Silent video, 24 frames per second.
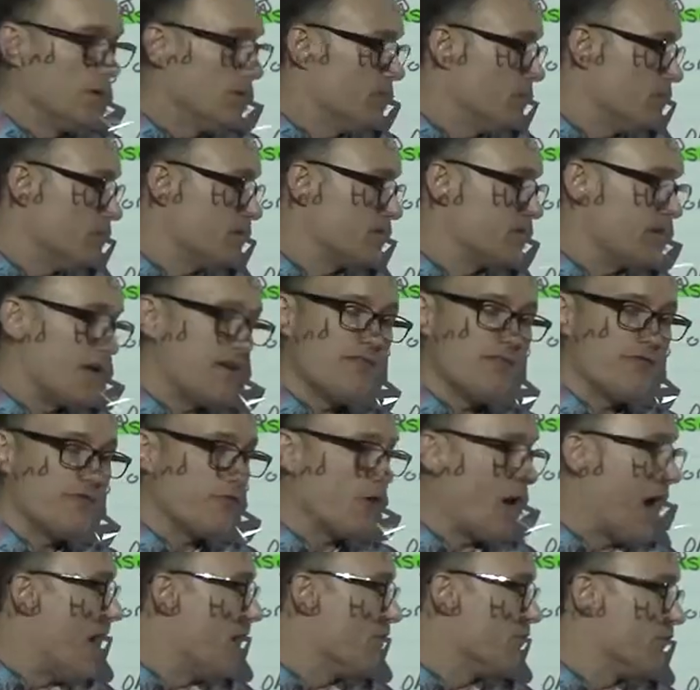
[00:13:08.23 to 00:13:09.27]
We're going to save it for
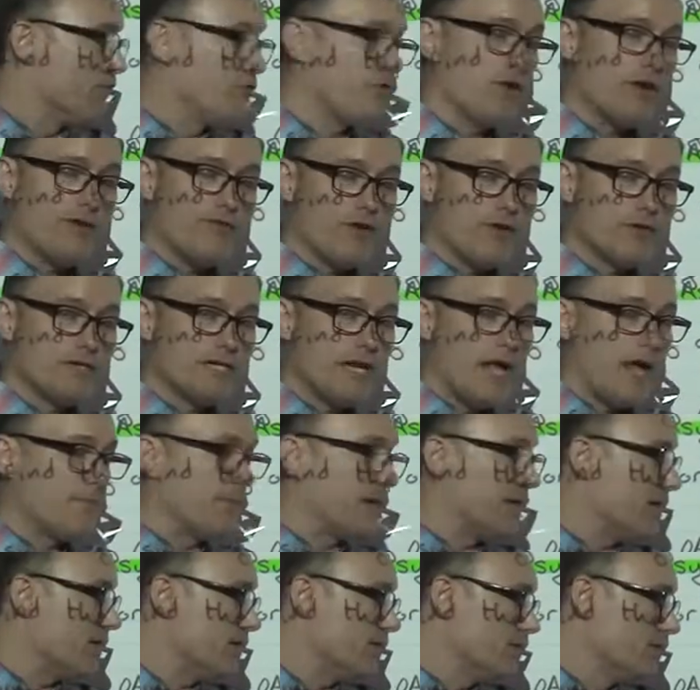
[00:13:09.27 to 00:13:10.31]
out in front of our
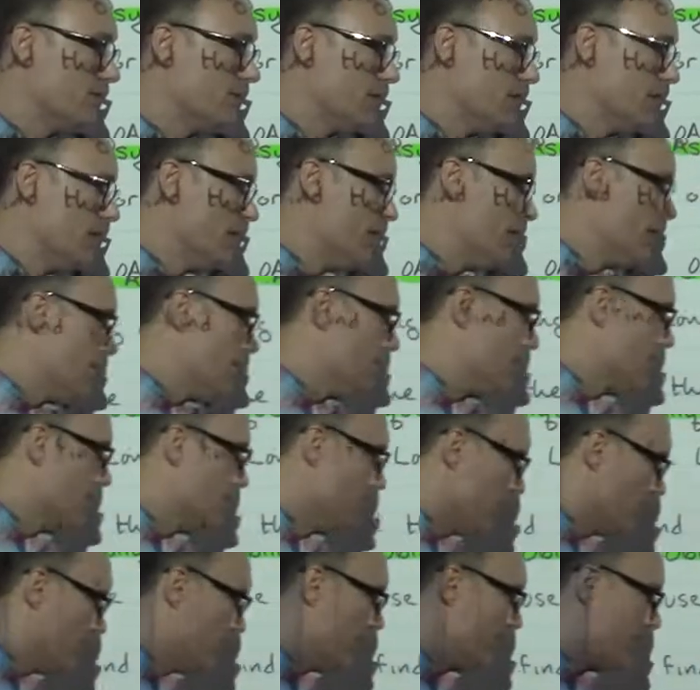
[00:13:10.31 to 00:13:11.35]
denominator.
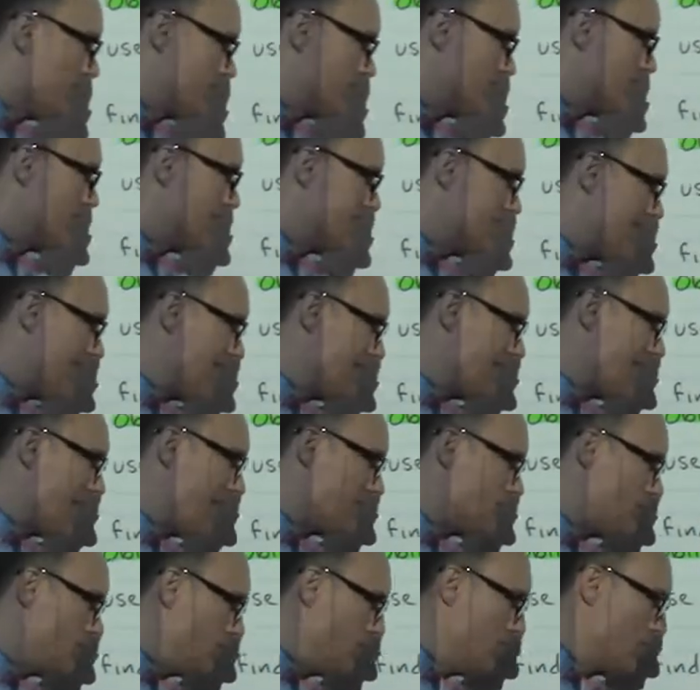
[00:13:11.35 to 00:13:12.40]
We're just going to take
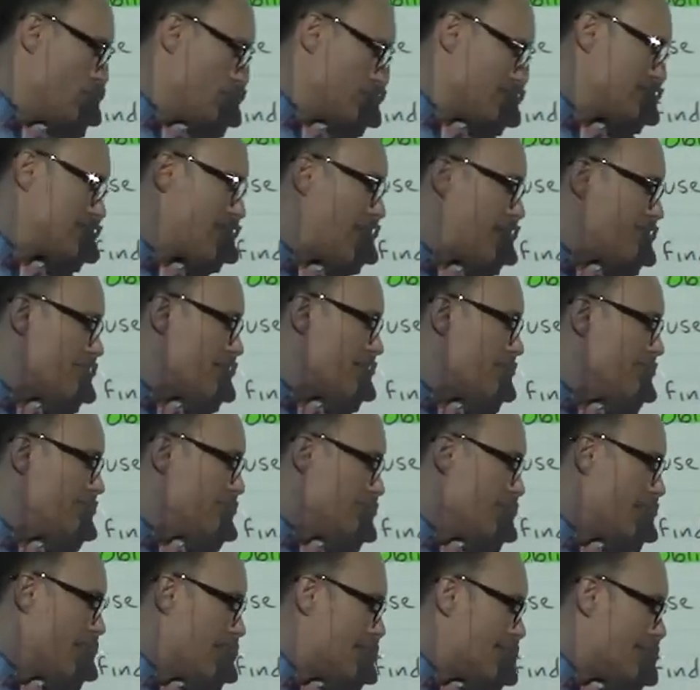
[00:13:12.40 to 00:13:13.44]
that 2 and save it.
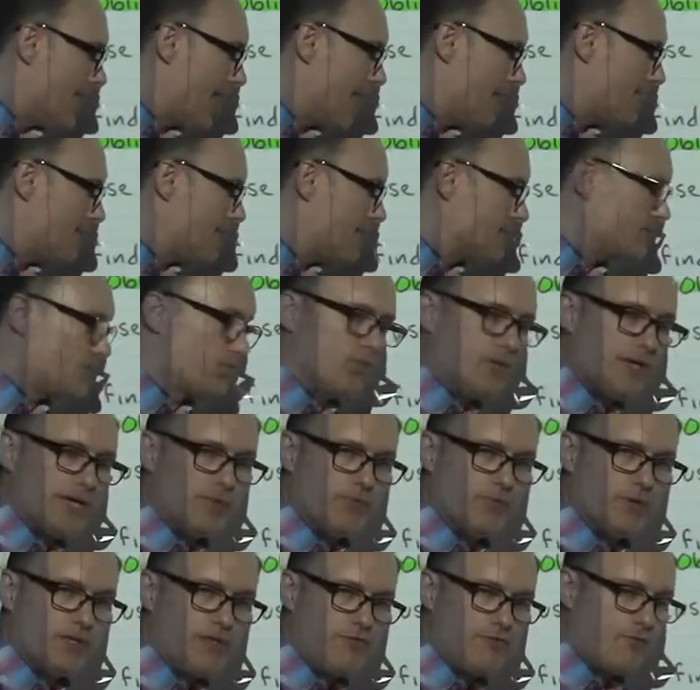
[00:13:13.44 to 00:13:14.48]
That means that we can
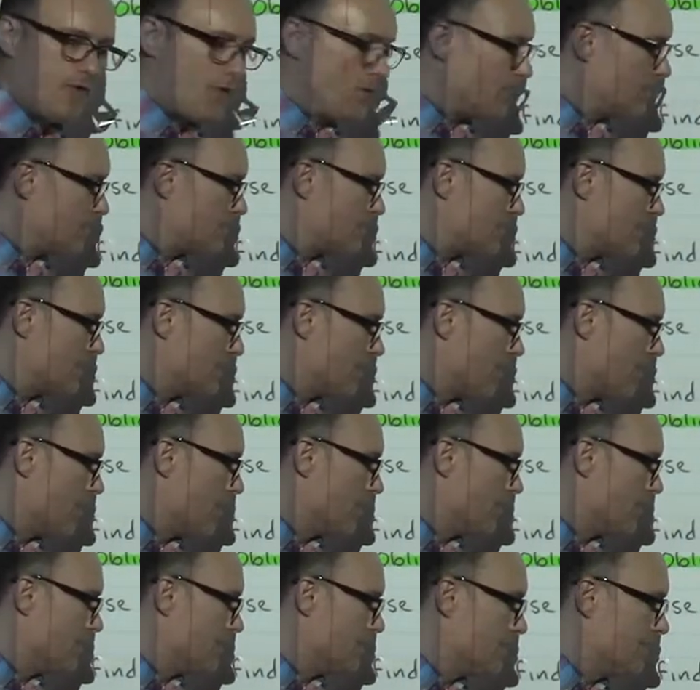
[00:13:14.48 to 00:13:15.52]
really focus in
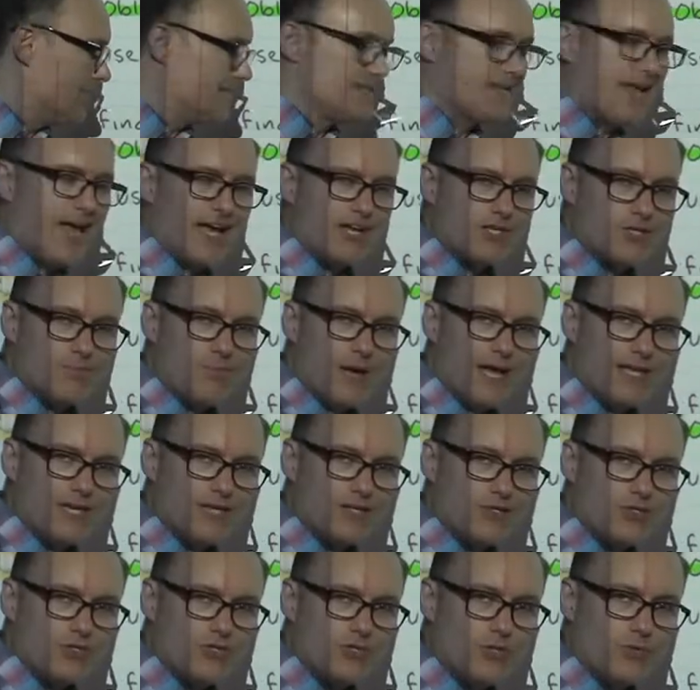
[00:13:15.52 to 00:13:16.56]
on this x
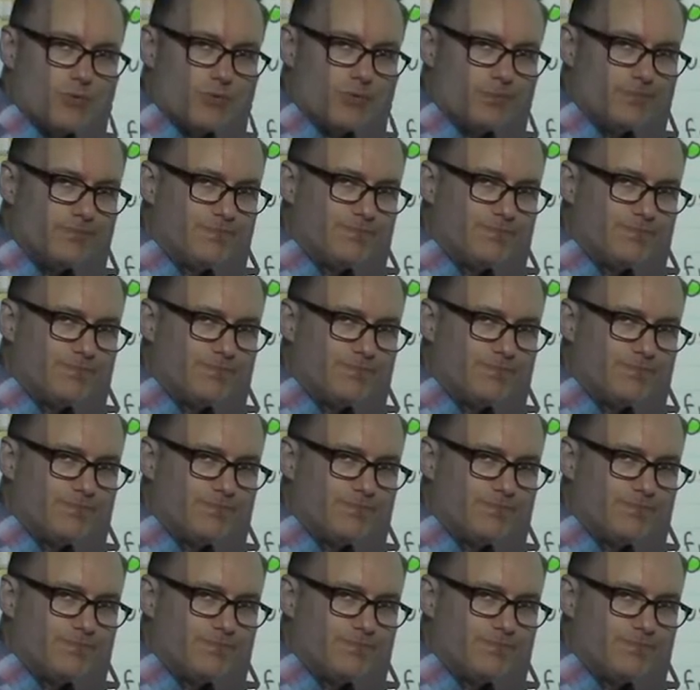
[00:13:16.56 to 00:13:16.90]
minus 2.